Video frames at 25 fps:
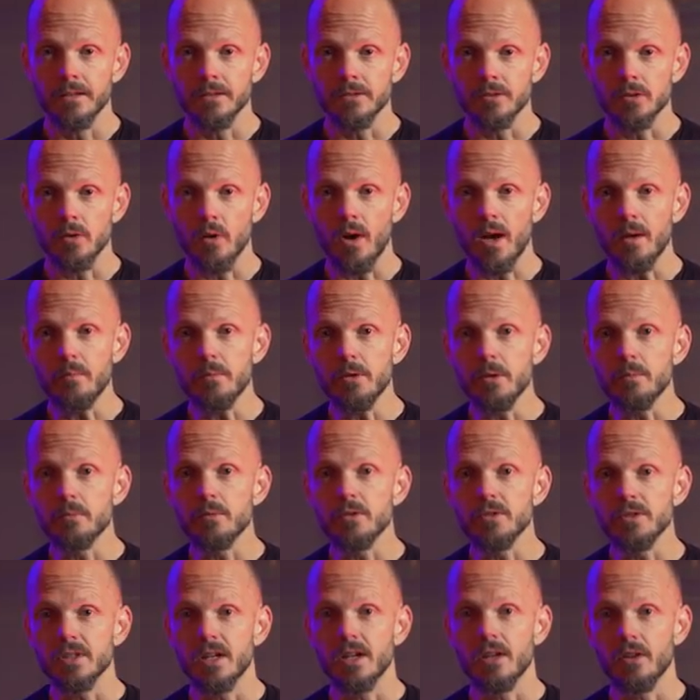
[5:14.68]
So I'm going to
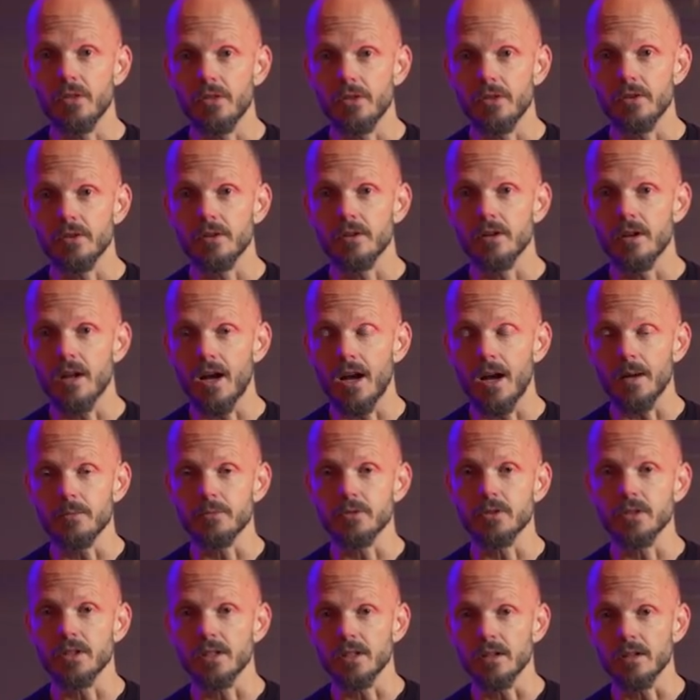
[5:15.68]
present a third
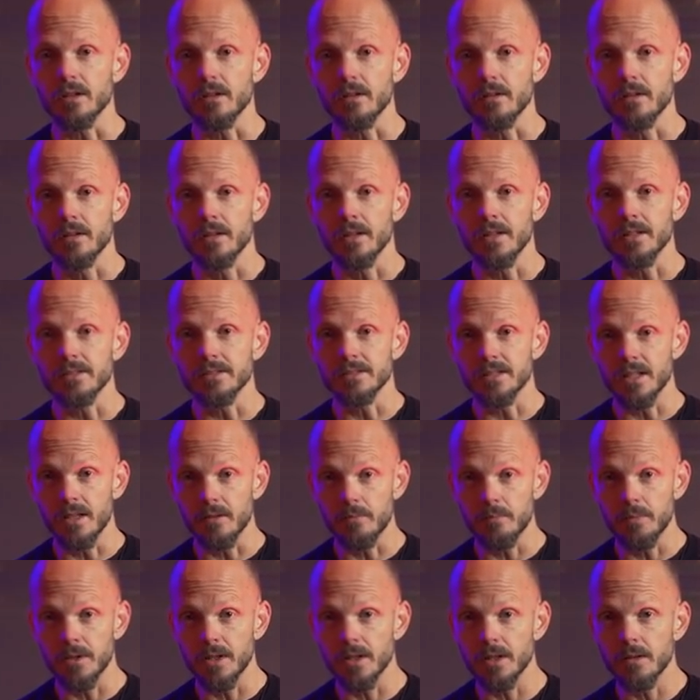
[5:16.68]
option here. Instead
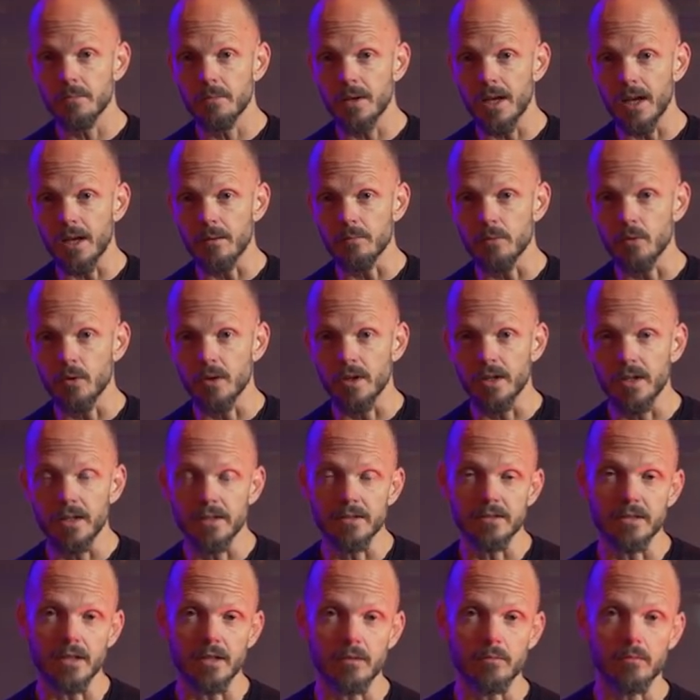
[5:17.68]
of being the bad boy,
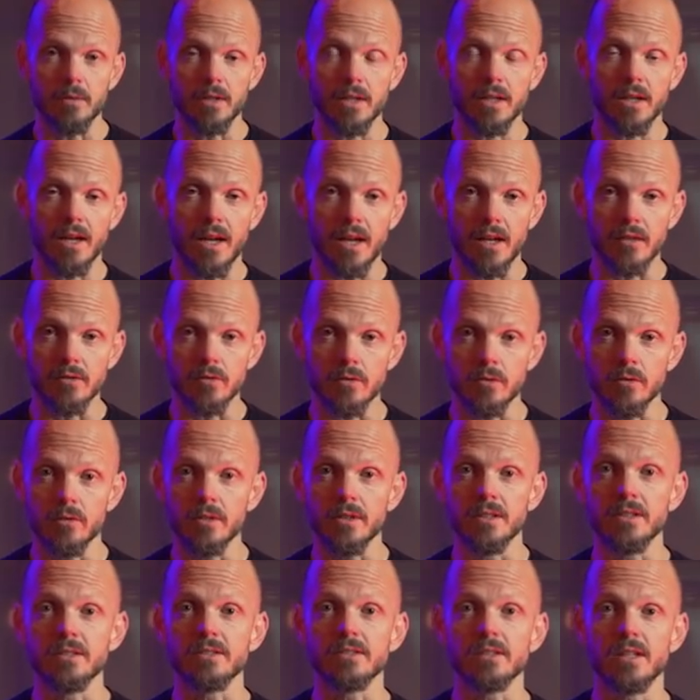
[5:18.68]
instead of being an
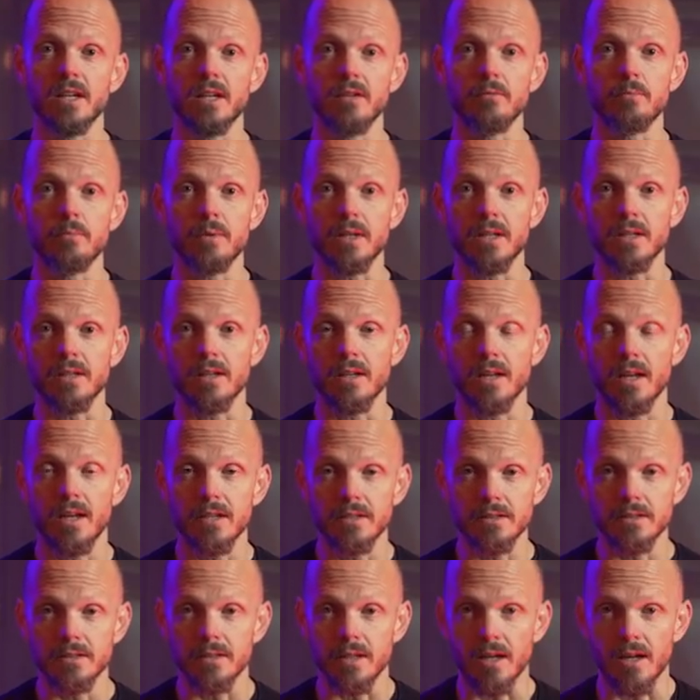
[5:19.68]
asshole, instead of being the
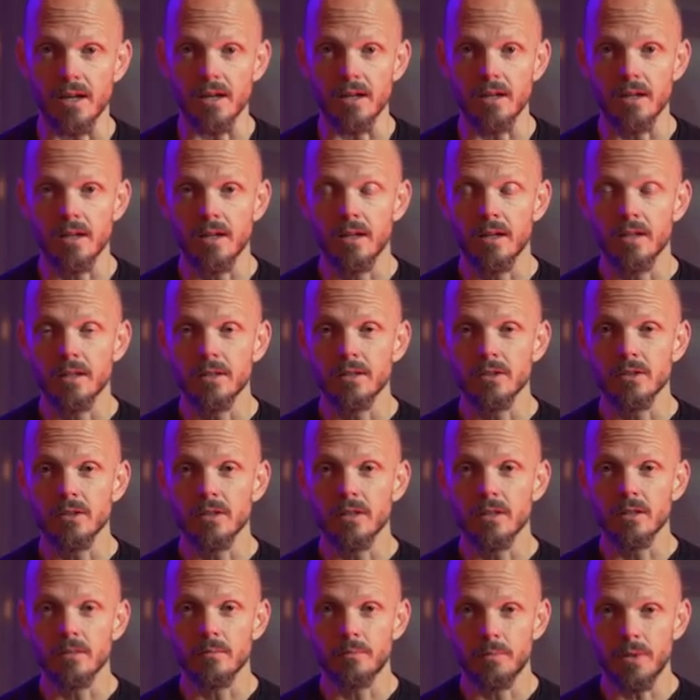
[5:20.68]
nice guy,
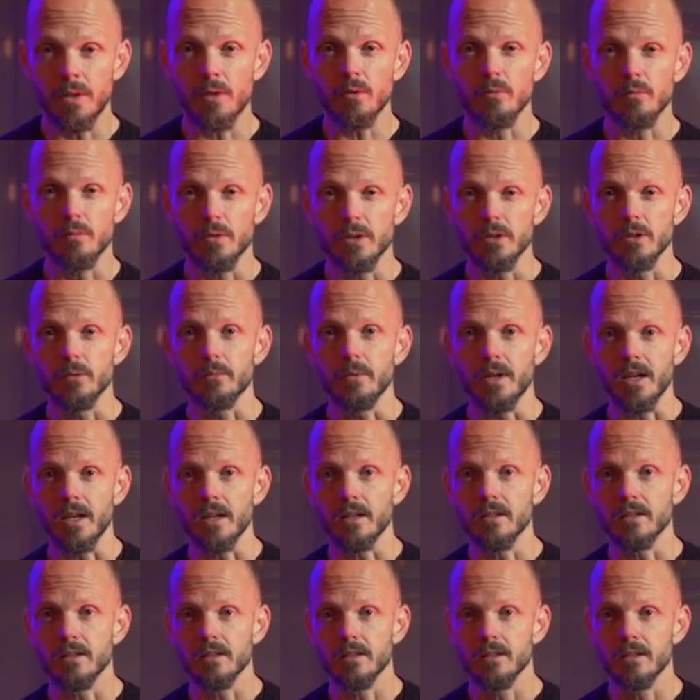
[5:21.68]
be a real
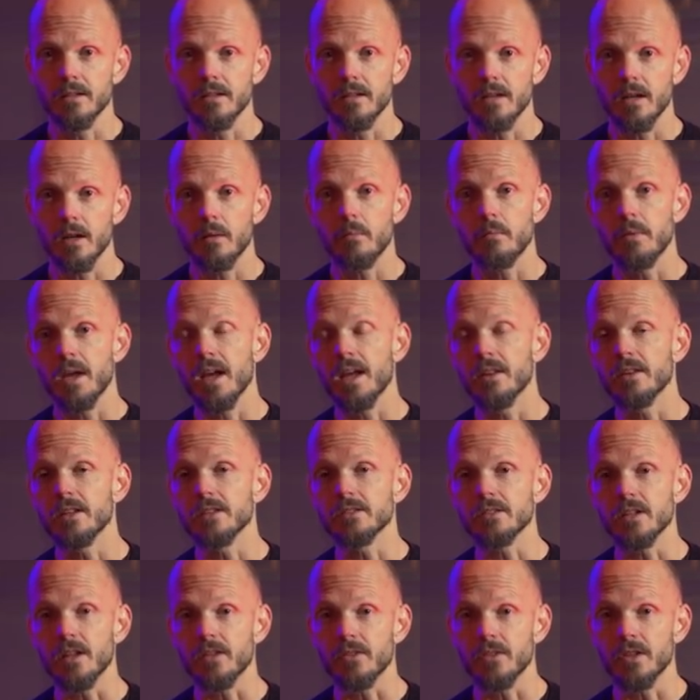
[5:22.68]
man. A man
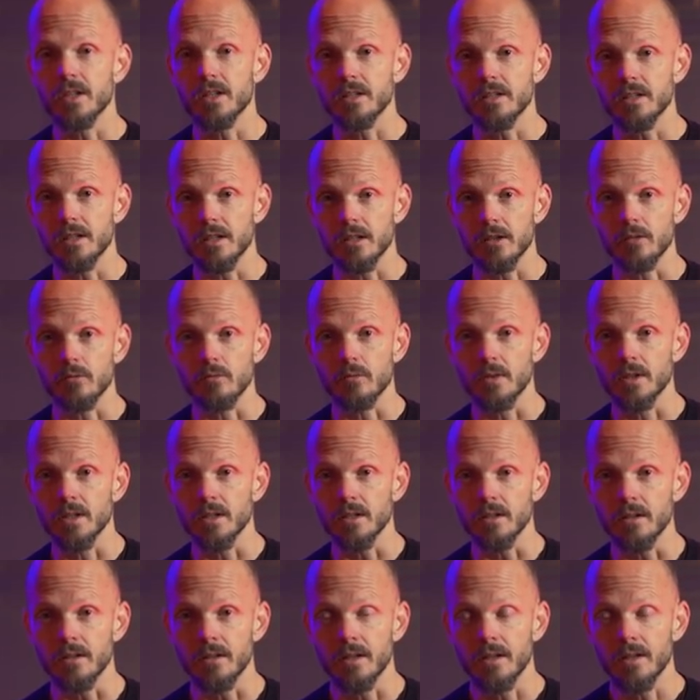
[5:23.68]
that's authentic and
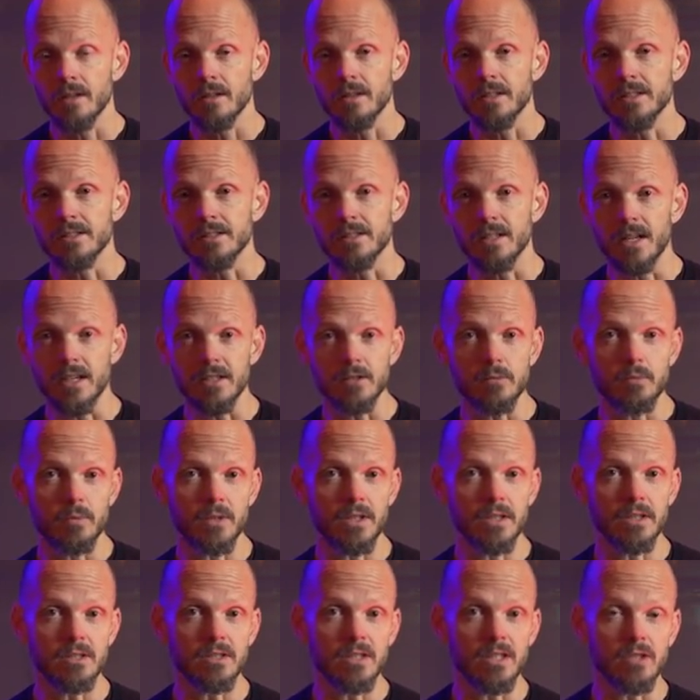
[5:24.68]
real. That's nice
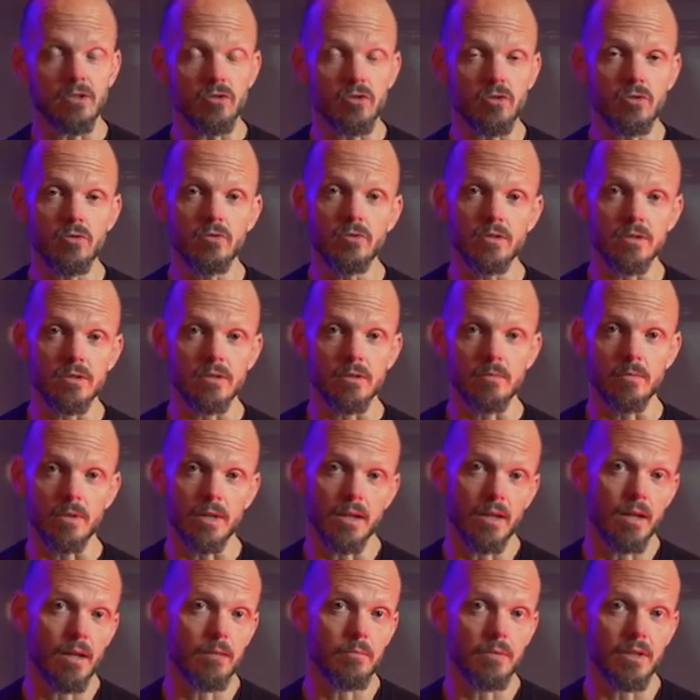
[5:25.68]
because he chooses to
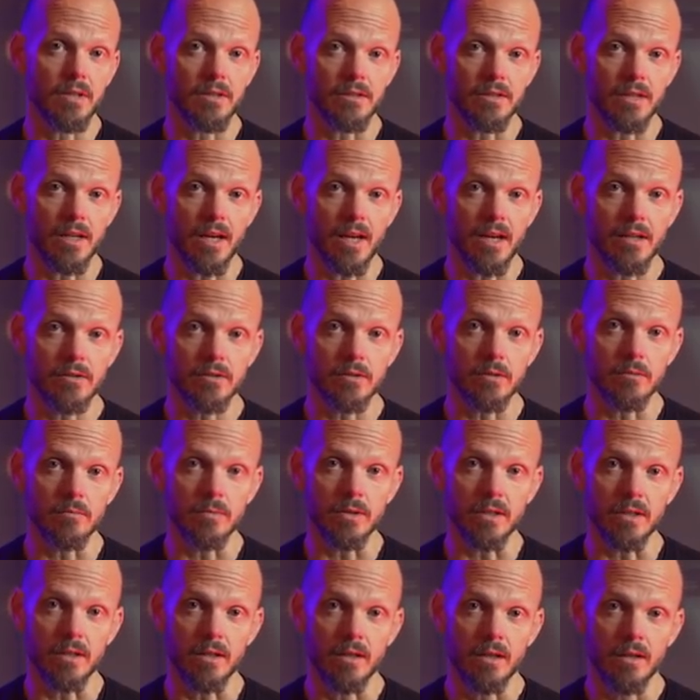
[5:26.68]
be, not because he has to
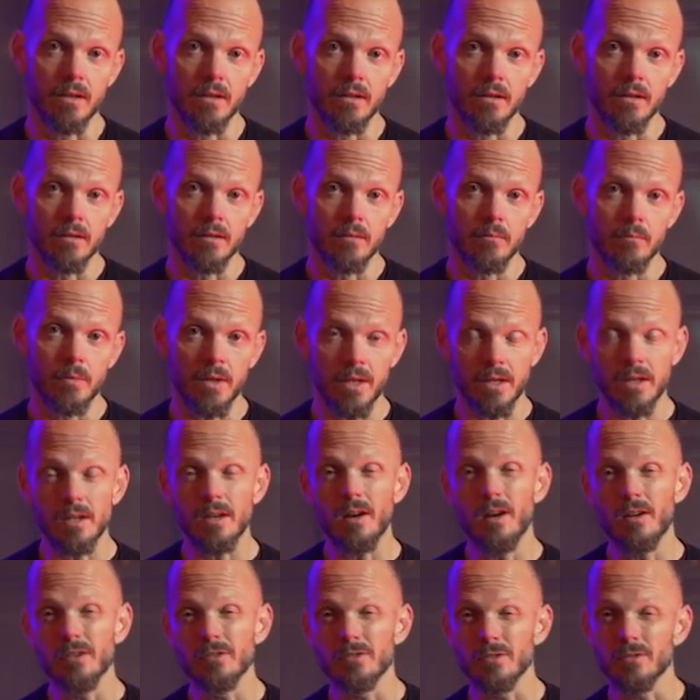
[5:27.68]
be. That
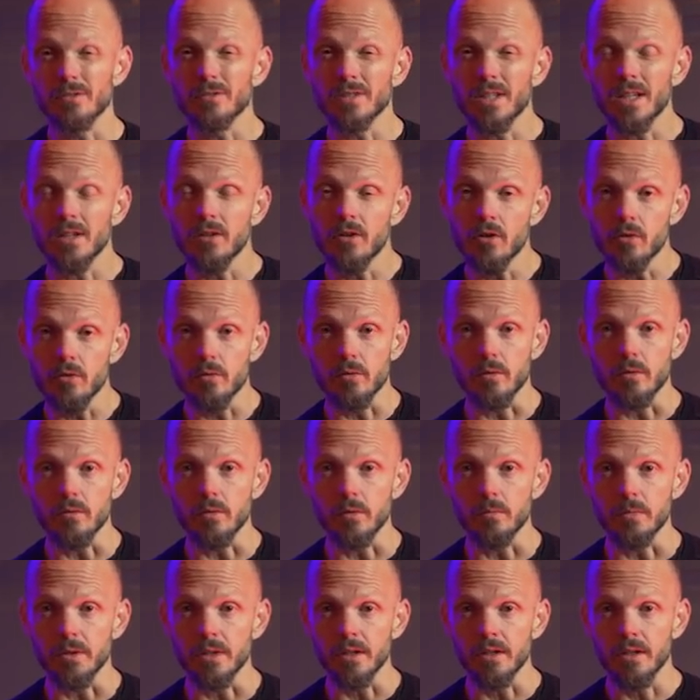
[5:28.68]
can also say no to a
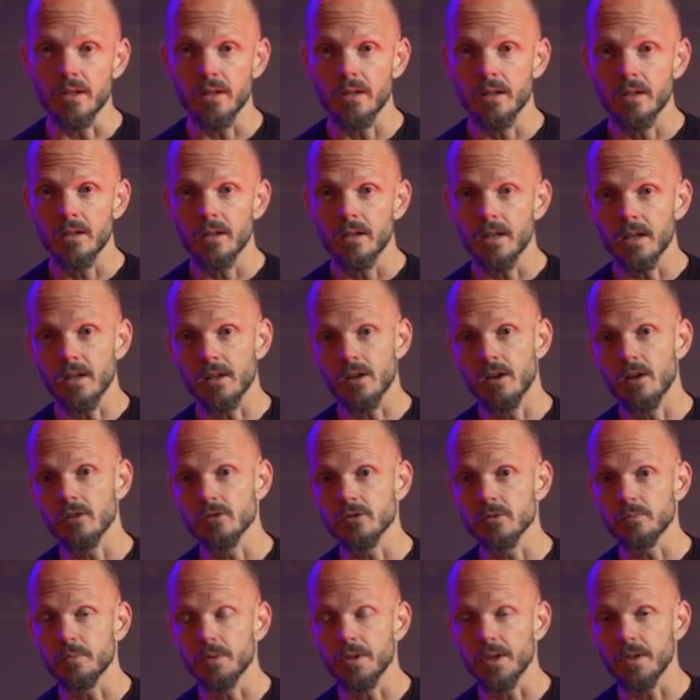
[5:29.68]
woman and can
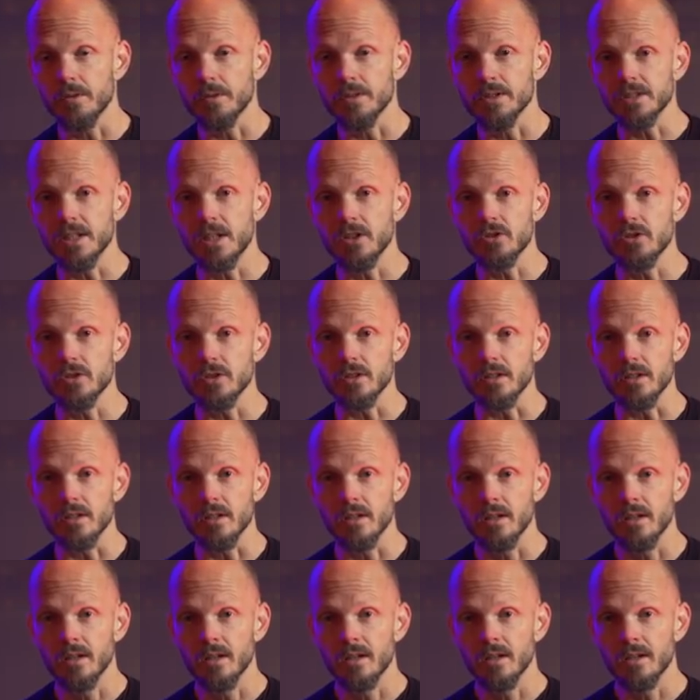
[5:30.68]
also play with
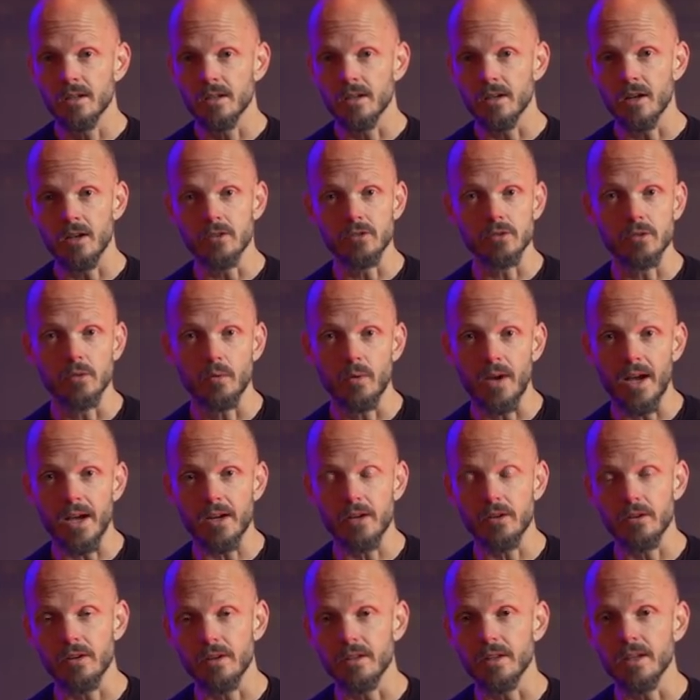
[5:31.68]
tension can also
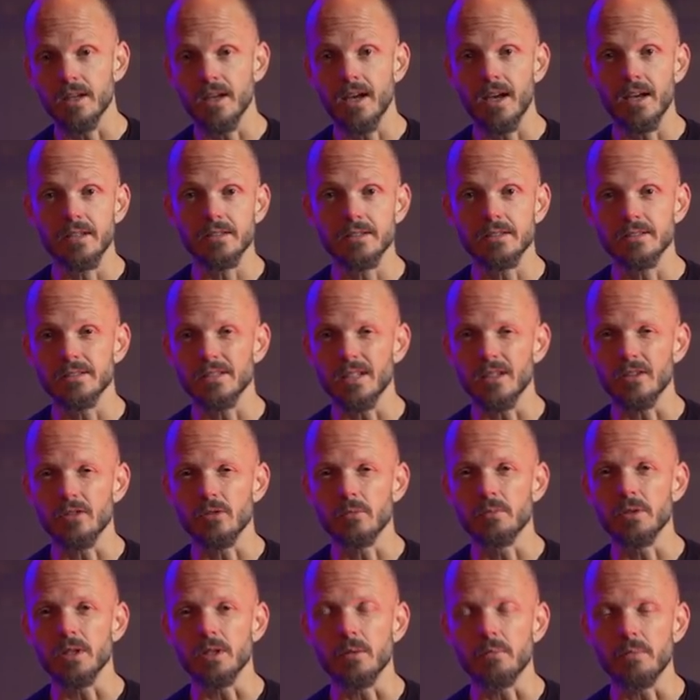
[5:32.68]
whack her on the ass and say,
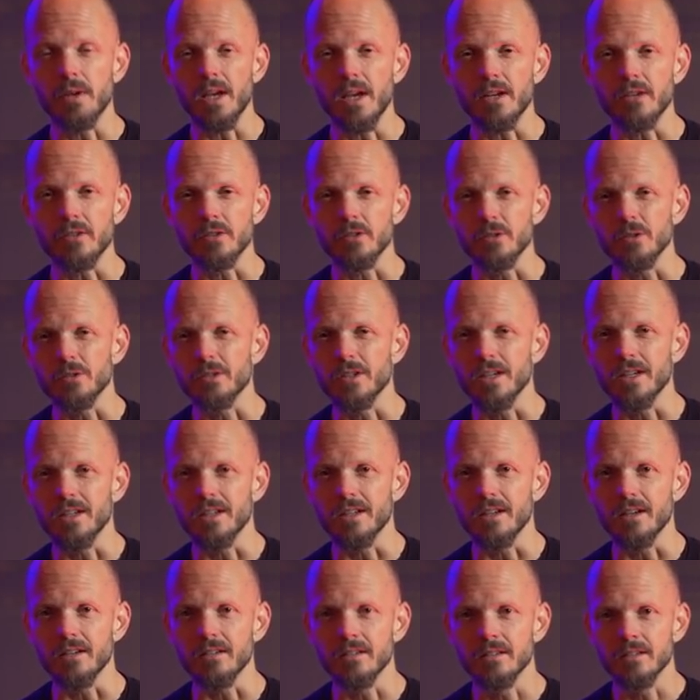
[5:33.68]
You're being a bad girl right
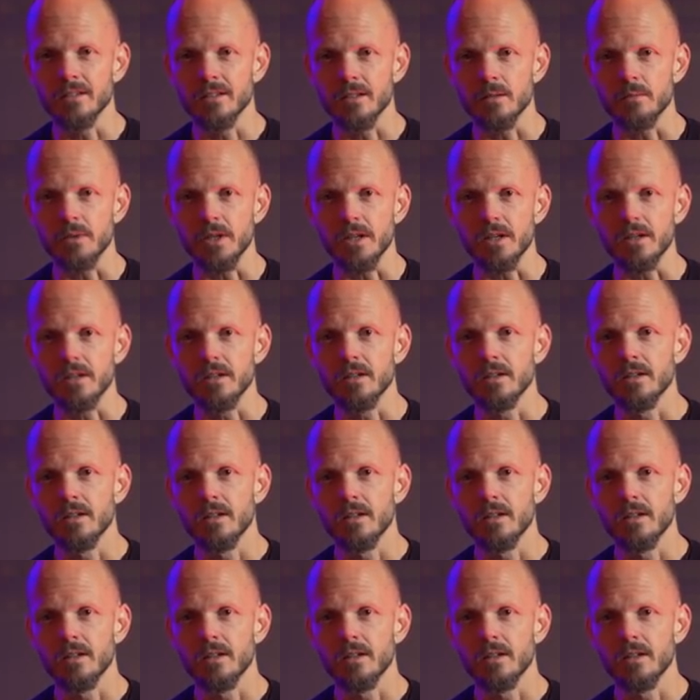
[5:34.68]
now. Come here.